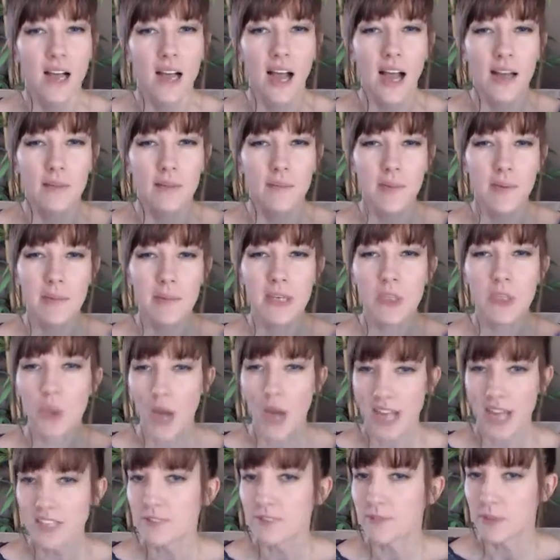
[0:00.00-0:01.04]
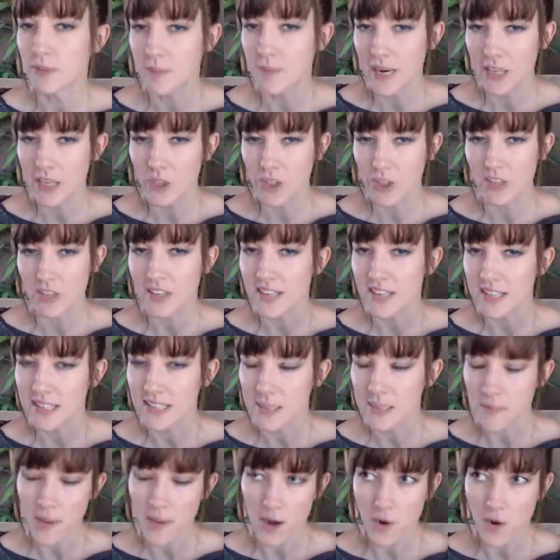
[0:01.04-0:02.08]
maybe transformational is
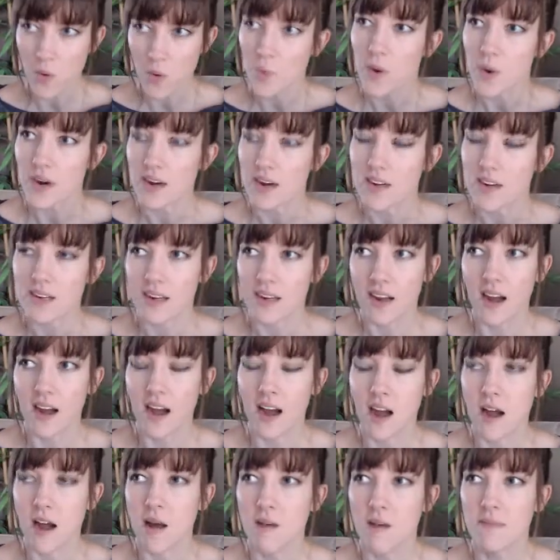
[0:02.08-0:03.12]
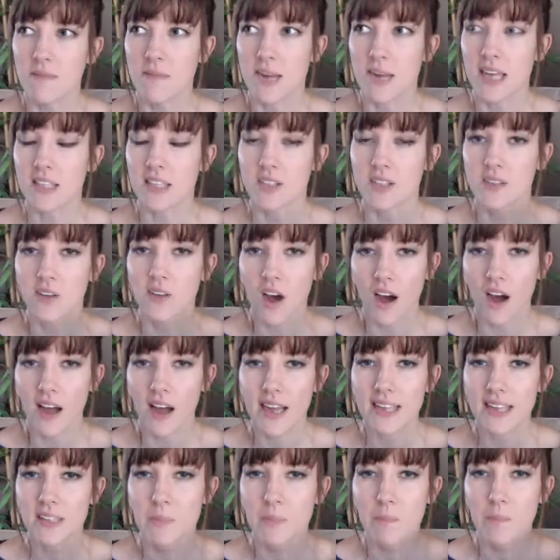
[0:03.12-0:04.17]
a better word.
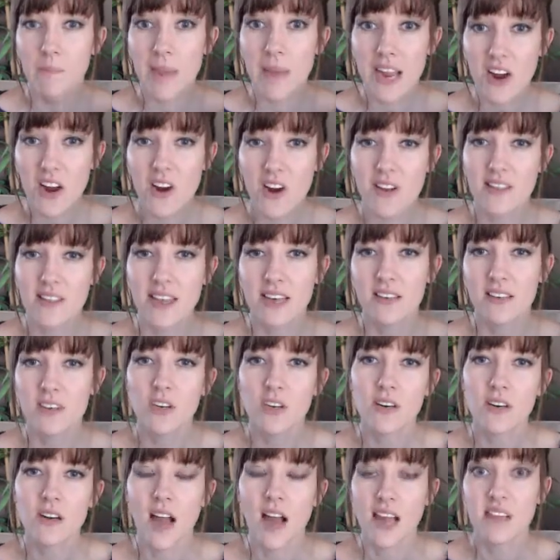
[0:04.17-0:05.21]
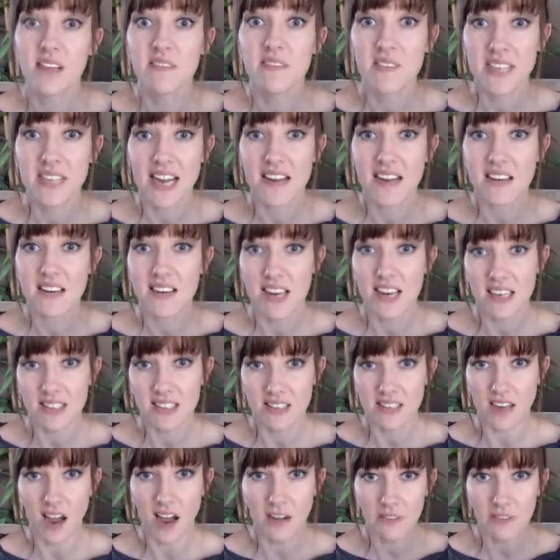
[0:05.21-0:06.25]
It's bigger than your kind of day-to-day
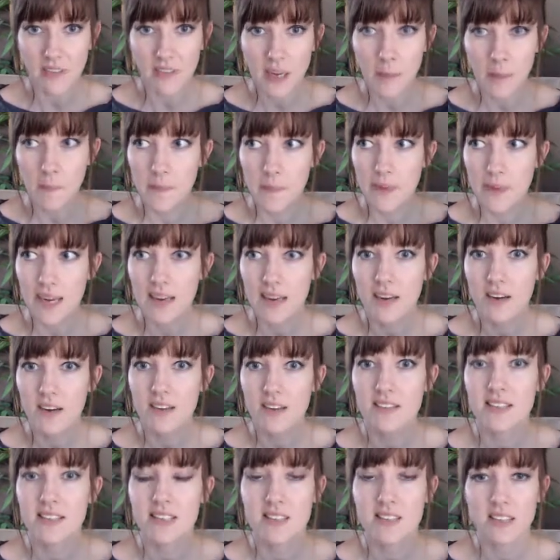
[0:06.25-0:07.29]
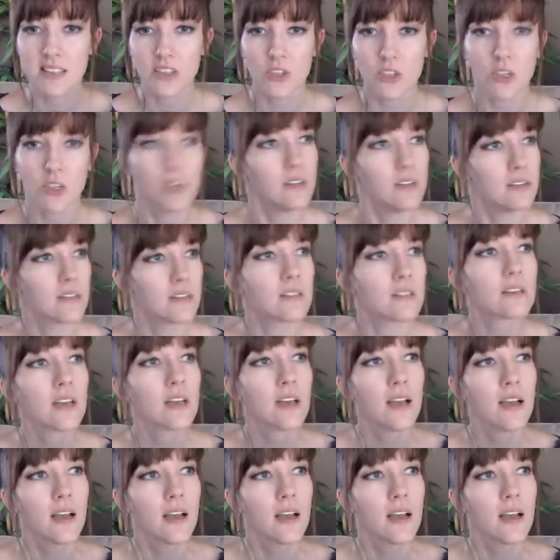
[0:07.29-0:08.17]
stuff, like bigger decisions.